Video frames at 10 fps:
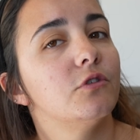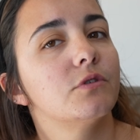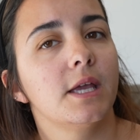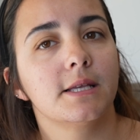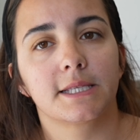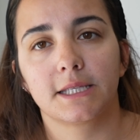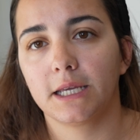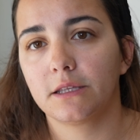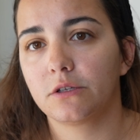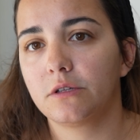you can
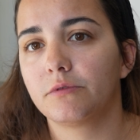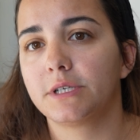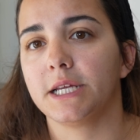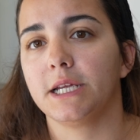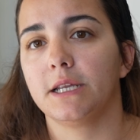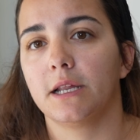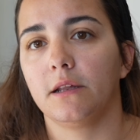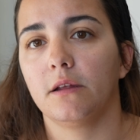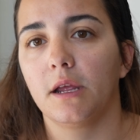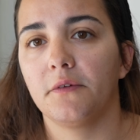stick to the routine,
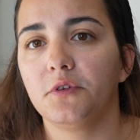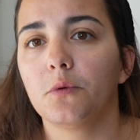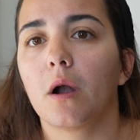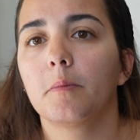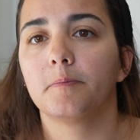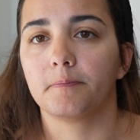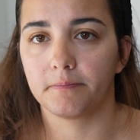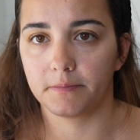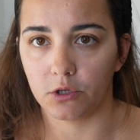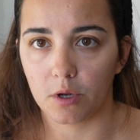and if you are
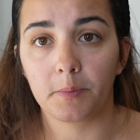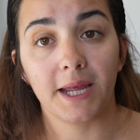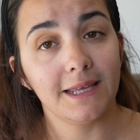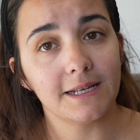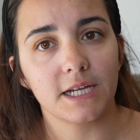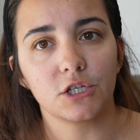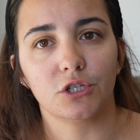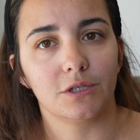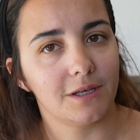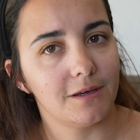paying
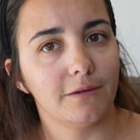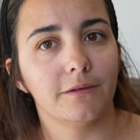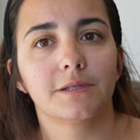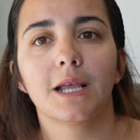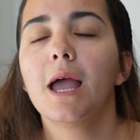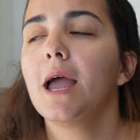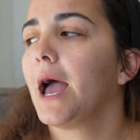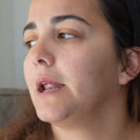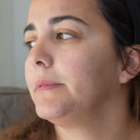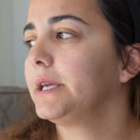attention to cues
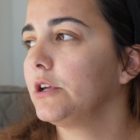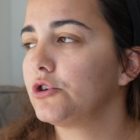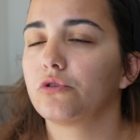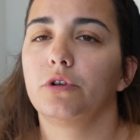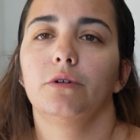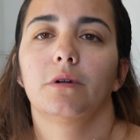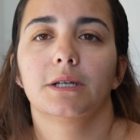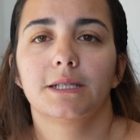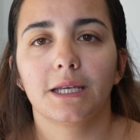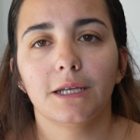and making sure you are
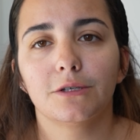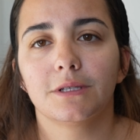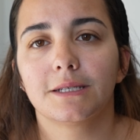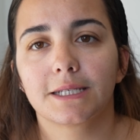sticking to the